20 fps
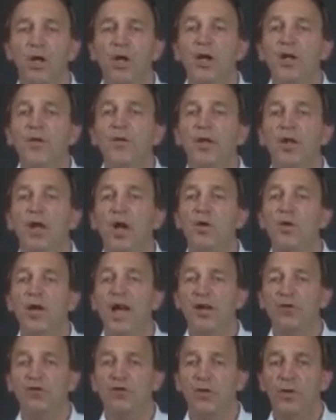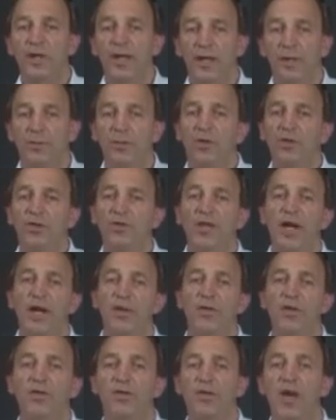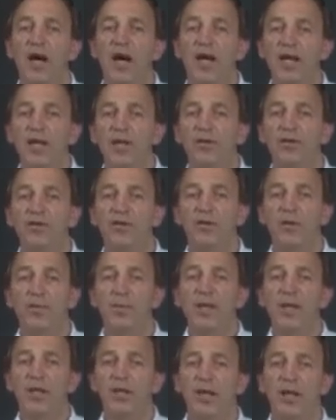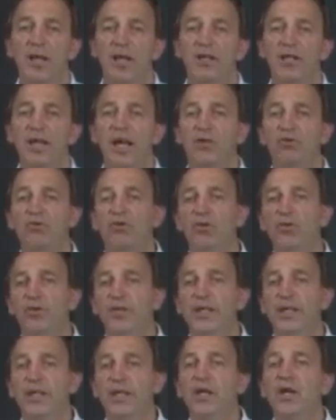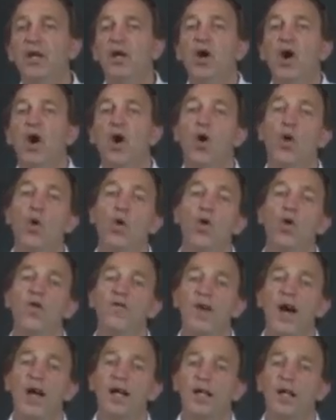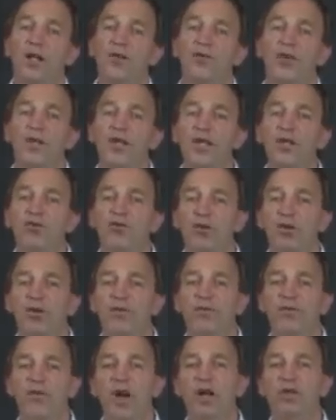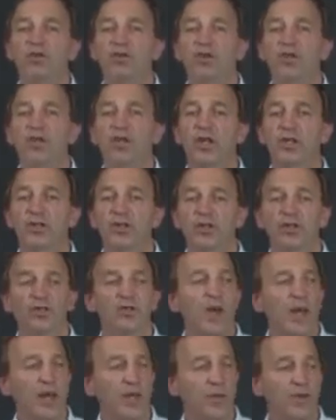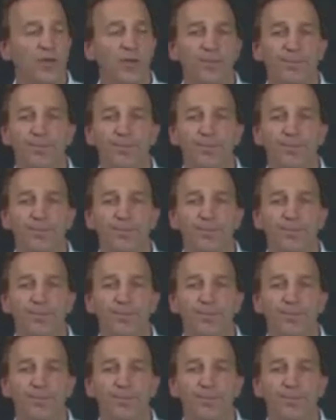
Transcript: The collateral ligaments down the sides of the medial and lateral knee are all vital to knee joint function and strength.